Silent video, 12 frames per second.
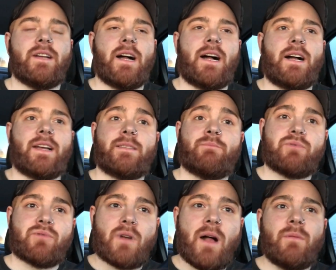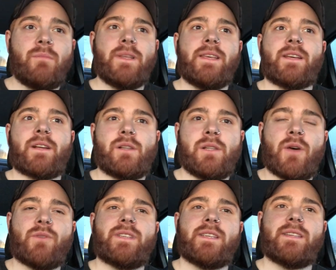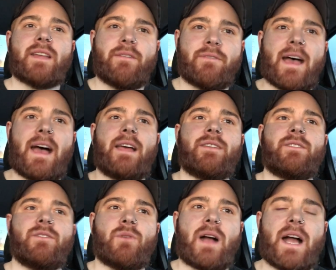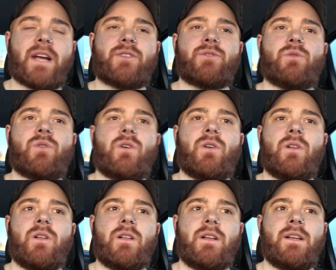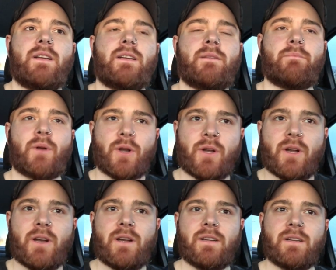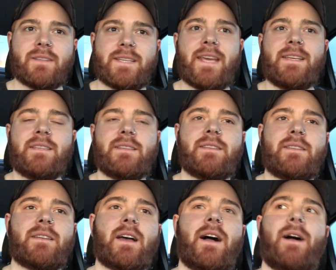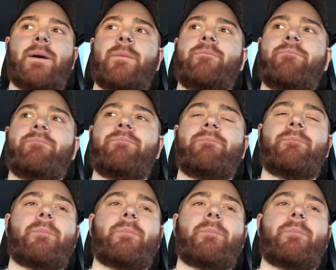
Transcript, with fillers: Uh, it's probably the closest I've had to actual burger taste. Um,